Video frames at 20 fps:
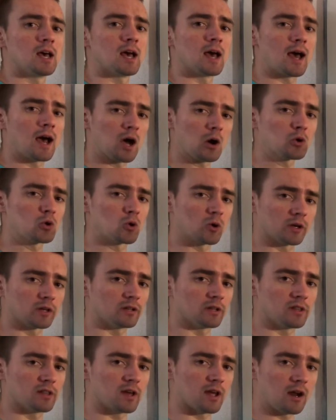how
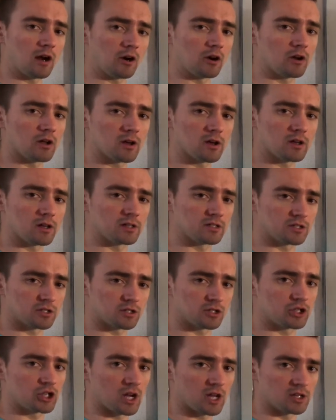quickly the area is
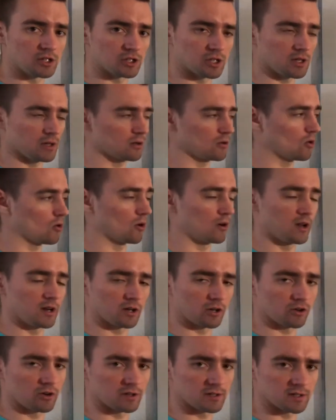changing or
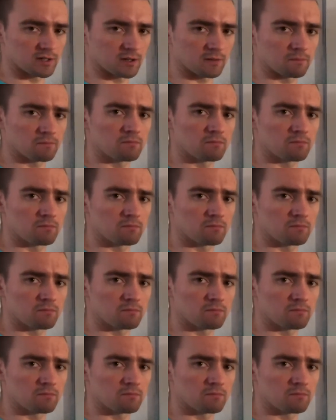increasing.